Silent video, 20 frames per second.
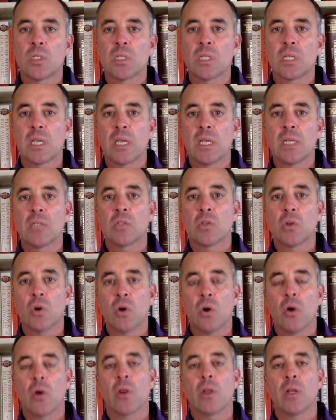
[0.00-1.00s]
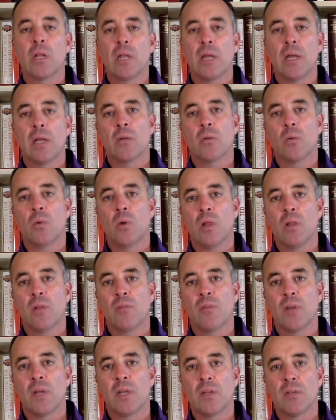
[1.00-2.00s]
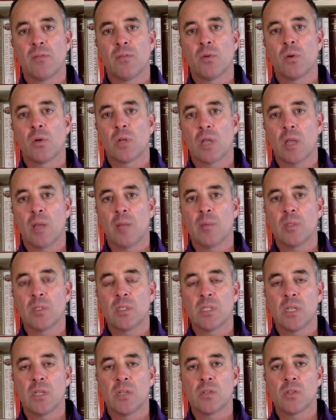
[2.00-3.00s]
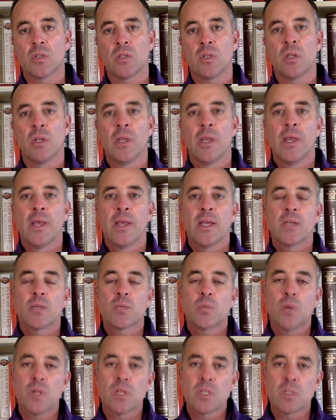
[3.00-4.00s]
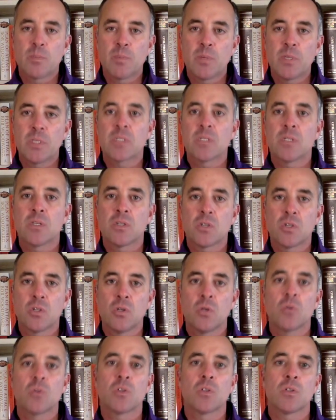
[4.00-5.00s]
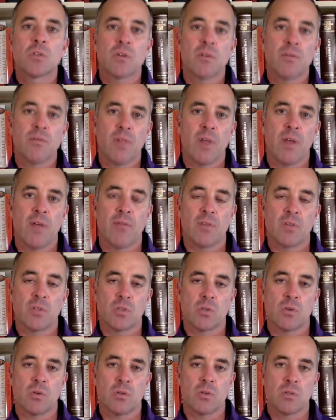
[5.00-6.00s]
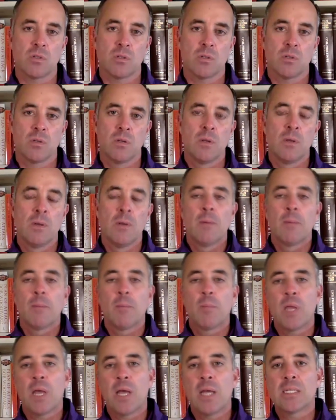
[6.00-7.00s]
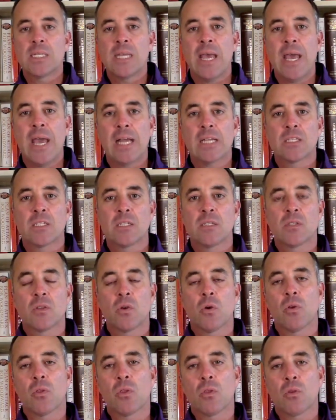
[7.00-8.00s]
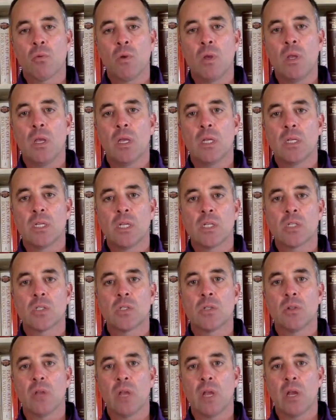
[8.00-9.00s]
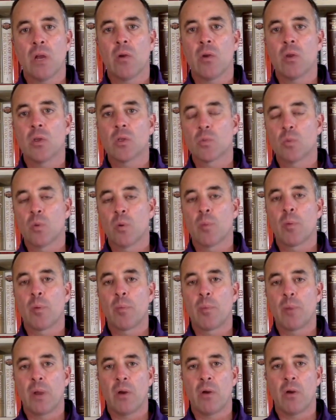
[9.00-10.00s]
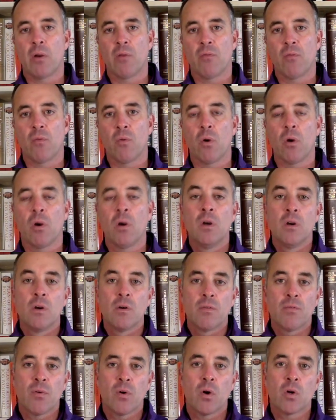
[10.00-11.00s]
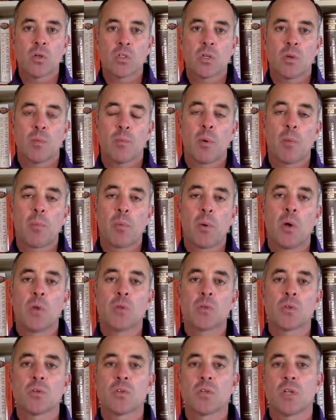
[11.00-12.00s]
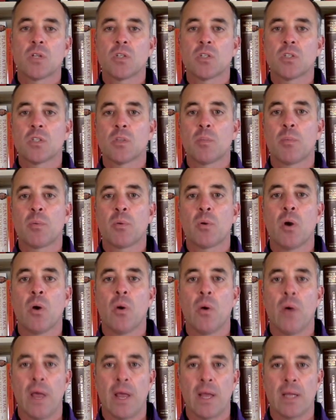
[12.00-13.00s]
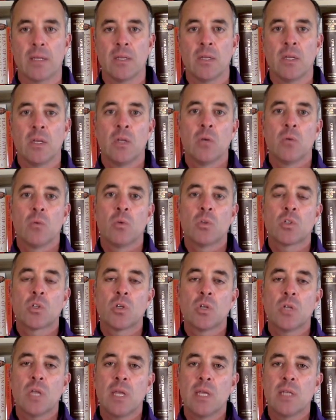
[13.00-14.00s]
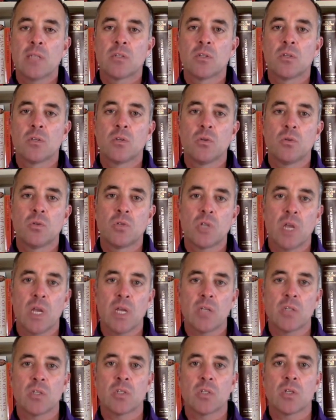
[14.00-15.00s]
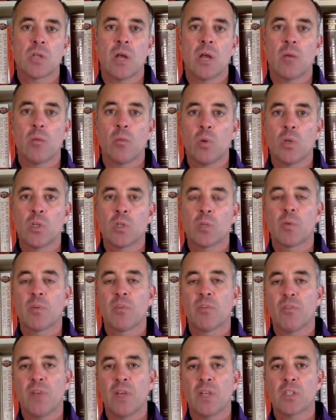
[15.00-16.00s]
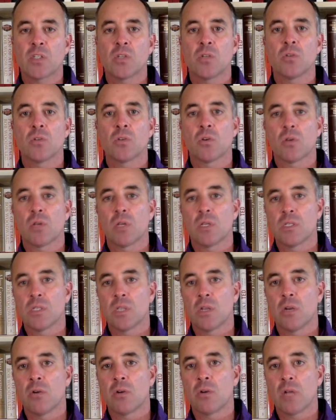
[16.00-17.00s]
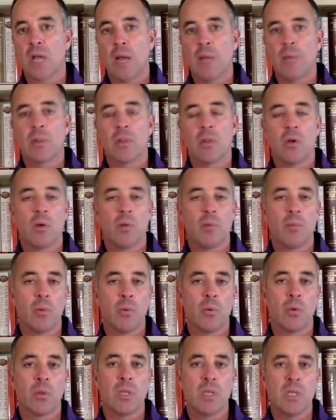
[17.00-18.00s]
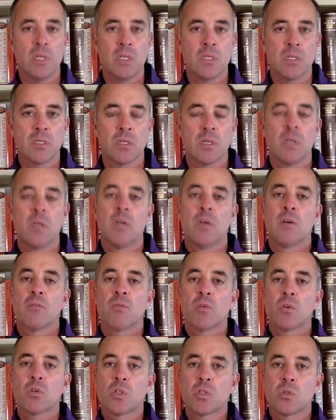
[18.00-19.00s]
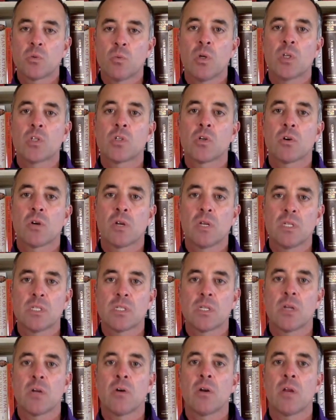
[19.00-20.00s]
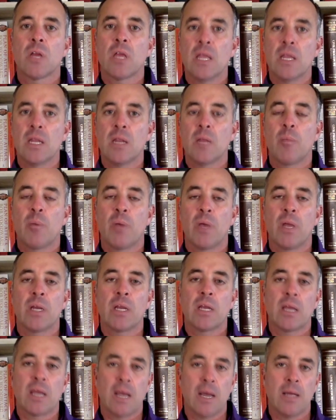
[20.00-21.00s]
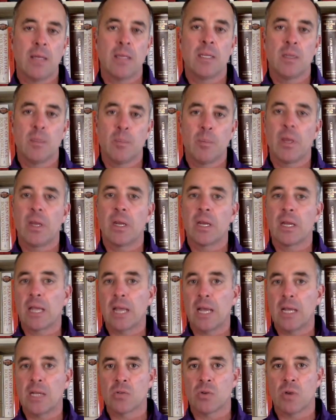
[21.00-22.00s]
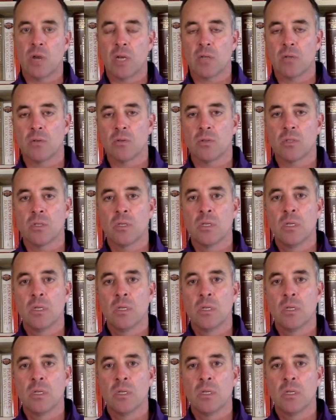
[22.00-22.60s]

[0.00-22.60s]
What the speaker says: again target non-qualified deferred compensation as well as business uses of life insurance. Beyond taxes, there are 3 additional areas we're preparing for. First, proposals such as the PRO Act, which could institute changes on which professionals are considered common law employees versus which are considered independent contractors.